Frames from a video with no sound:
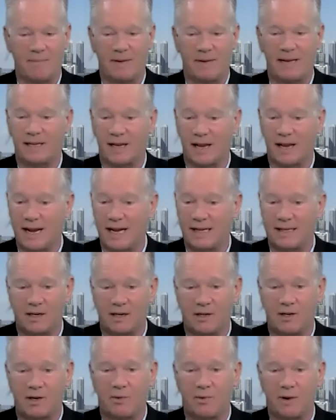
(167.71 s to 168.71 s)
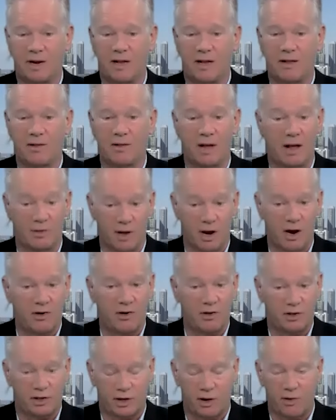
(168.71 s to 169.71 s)
It's connected to a
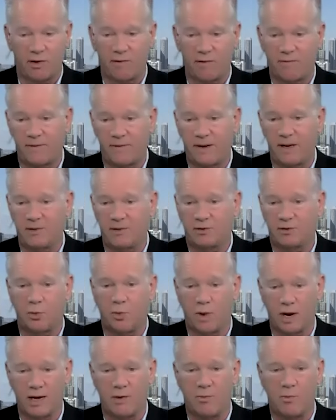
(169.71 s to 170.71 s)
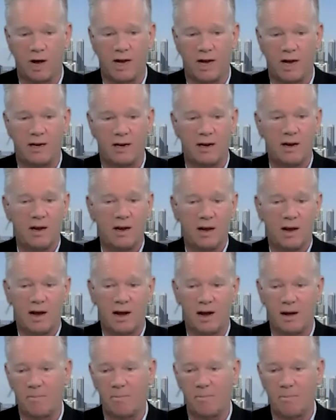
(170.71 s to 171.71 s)
large solar field, 21
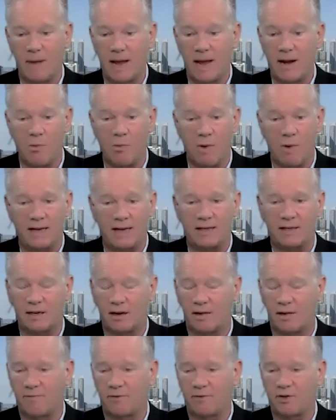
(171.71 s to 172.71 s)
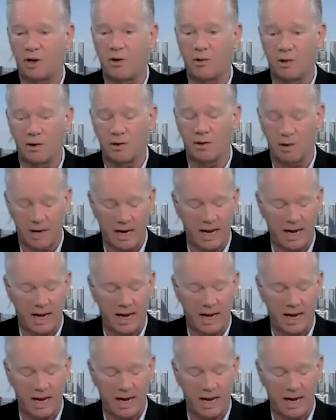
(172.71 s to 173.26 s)
megawatts of solar,